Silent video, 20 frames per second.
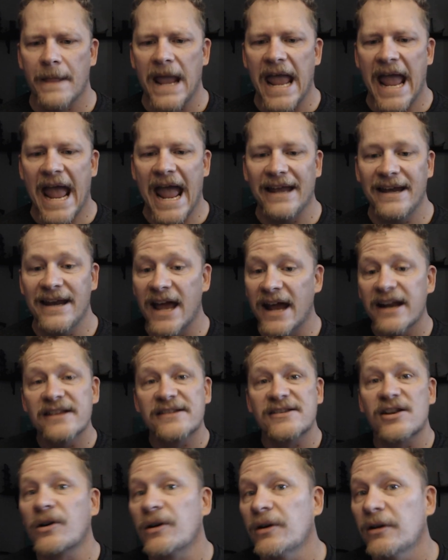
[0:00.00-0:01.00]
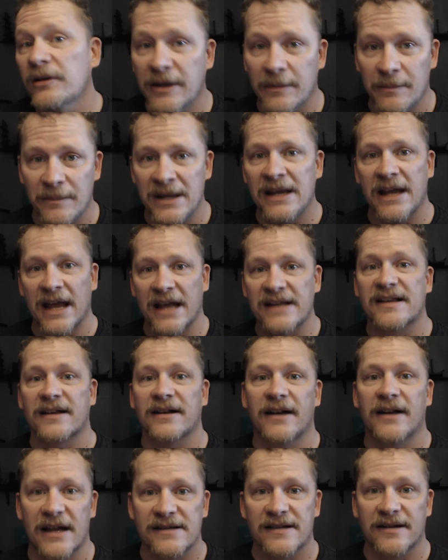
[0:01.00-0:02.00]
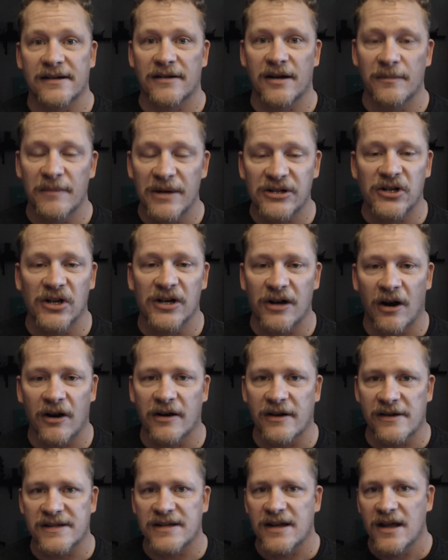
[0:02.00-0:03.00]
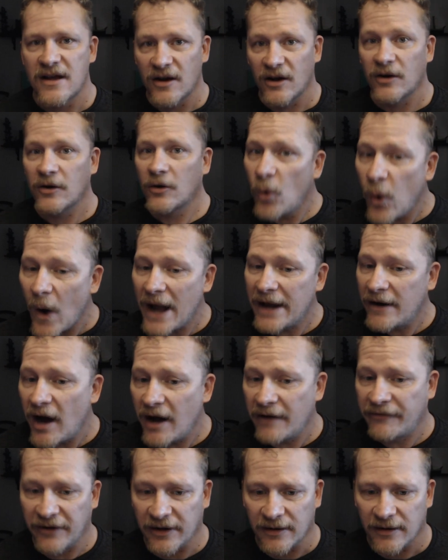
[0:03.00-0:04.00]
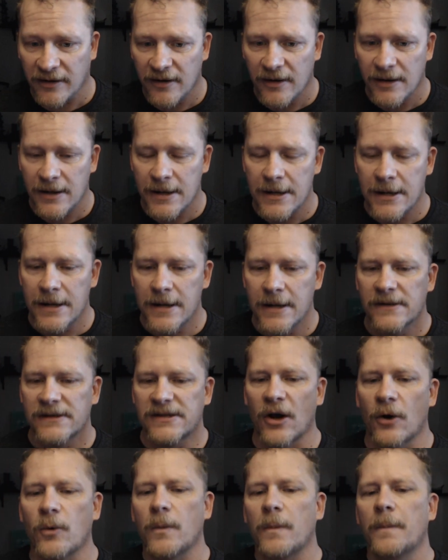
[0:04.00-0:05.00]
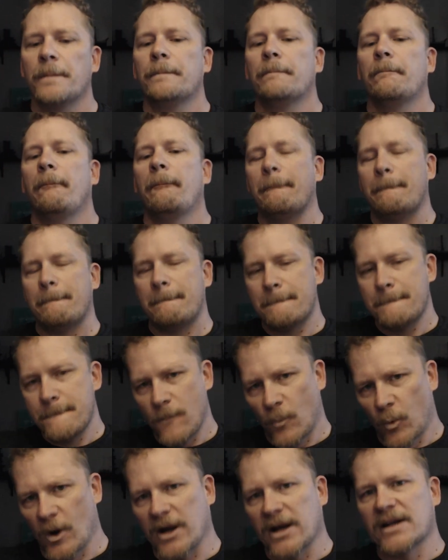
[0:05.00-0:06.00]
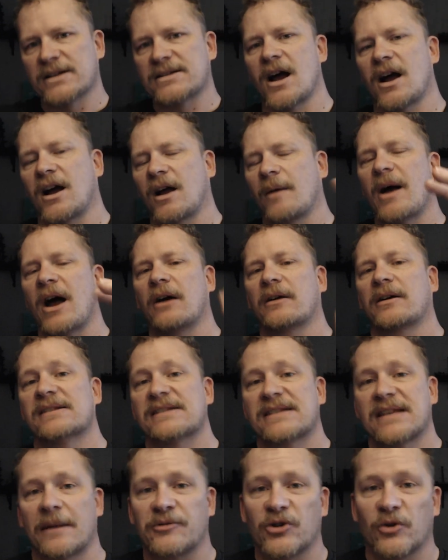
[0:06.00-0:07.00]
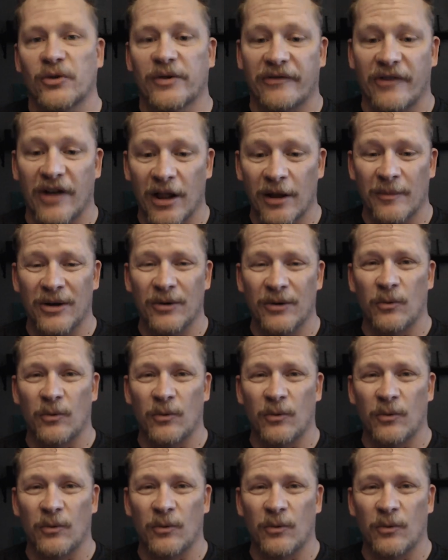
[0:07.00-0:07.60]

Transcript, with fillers: And yet it's hurled at me as a, as a commissioned artist quite often. So we're going to talk about conceptual development.